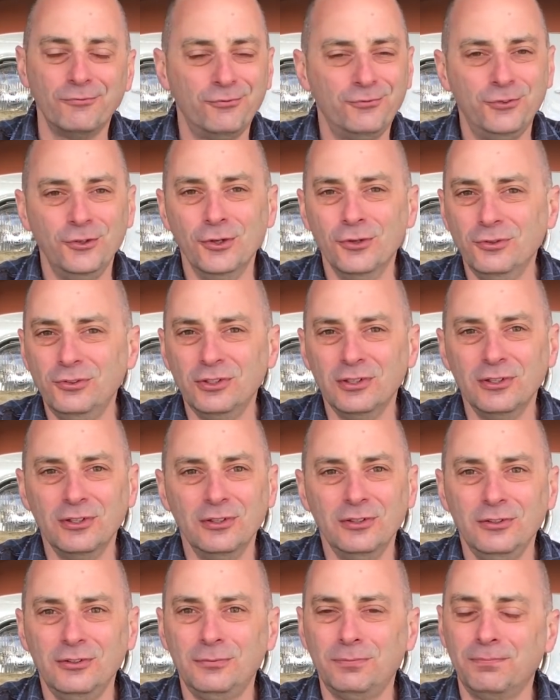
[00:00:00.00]

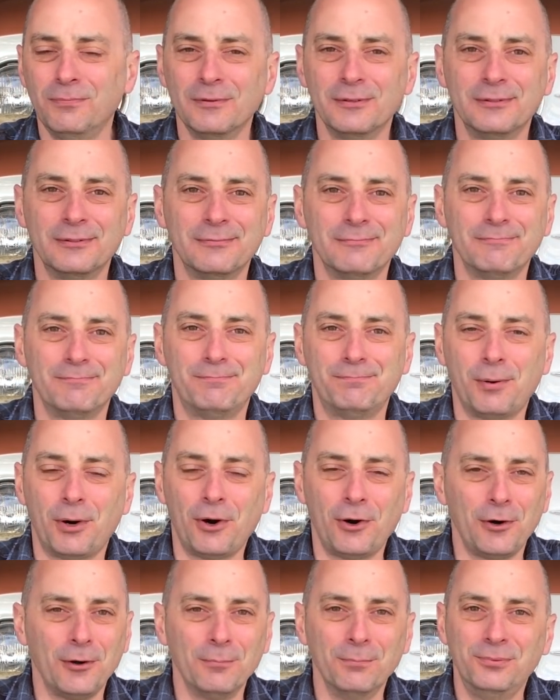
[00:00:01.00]
fuses,
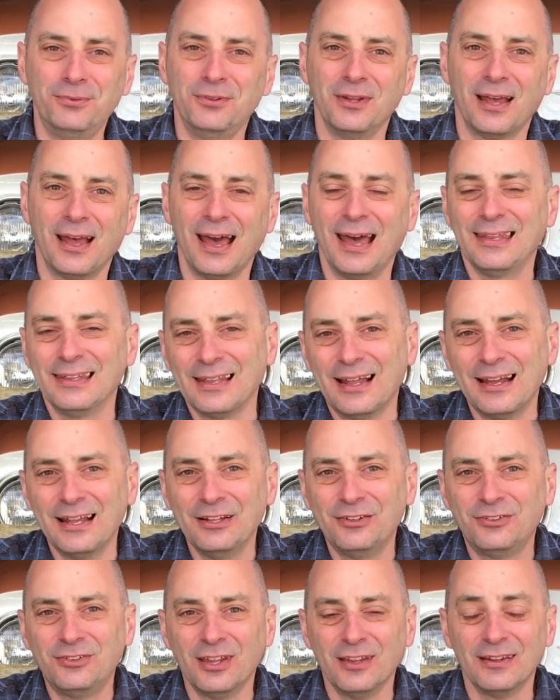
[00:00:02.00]
bulbs,
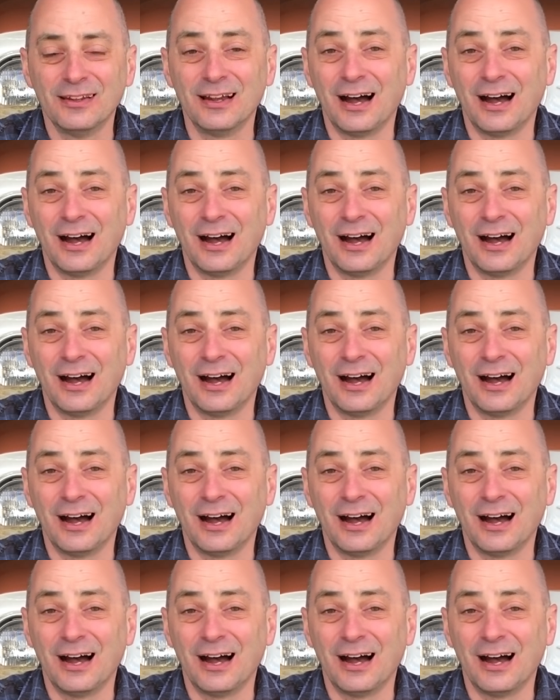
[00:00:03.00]
headlights,